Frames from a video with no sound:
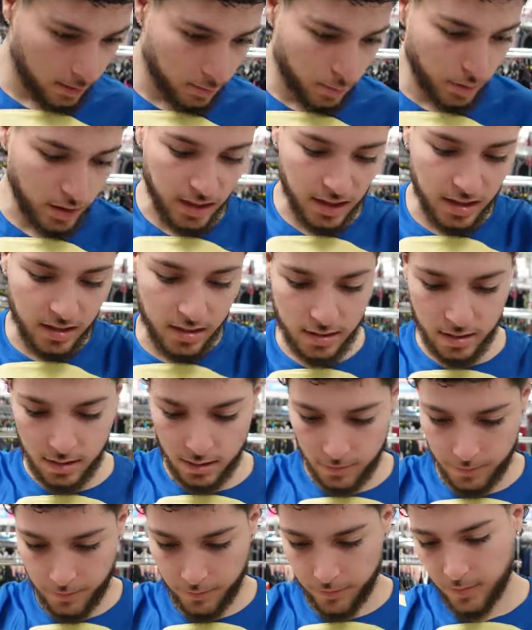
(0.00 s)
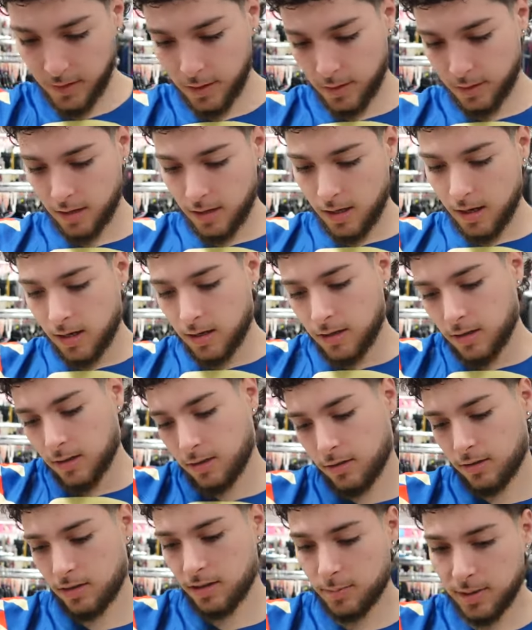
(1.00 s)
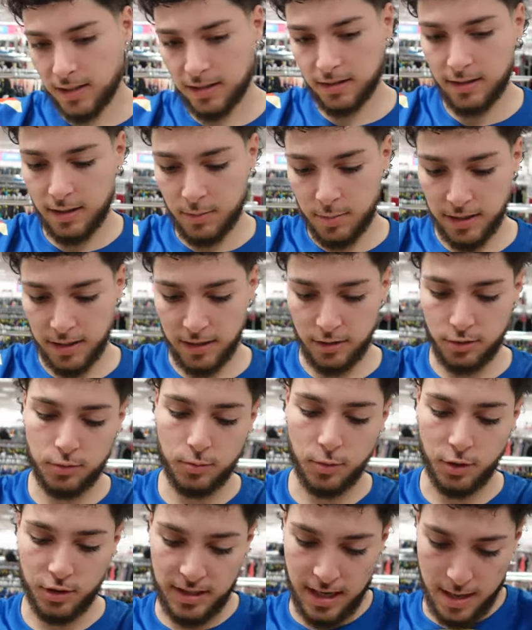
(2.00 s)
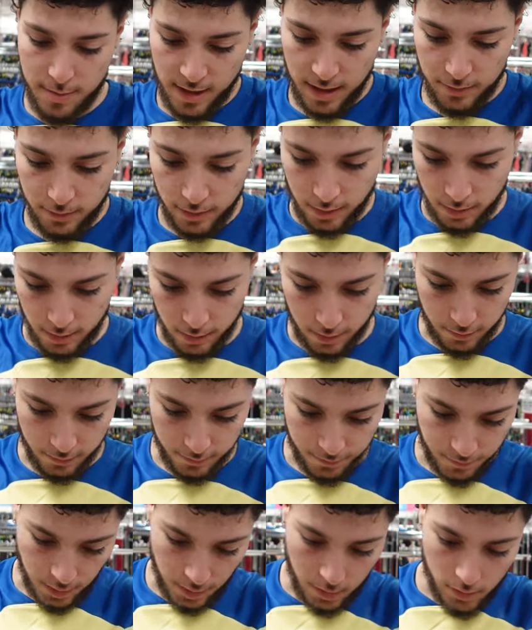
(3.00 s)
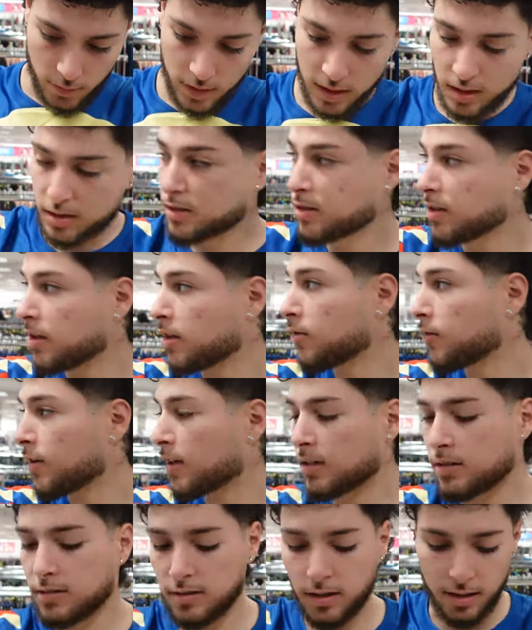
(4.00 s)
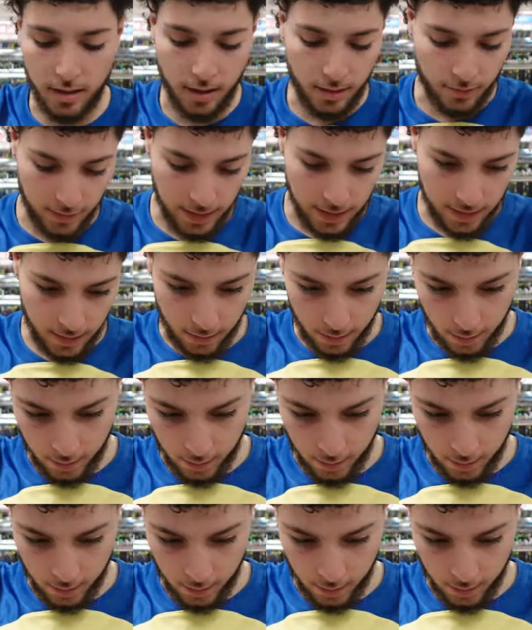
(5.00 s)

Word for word: Pretty easy. You know, they play they play two more times after, so we could we could start it off light, you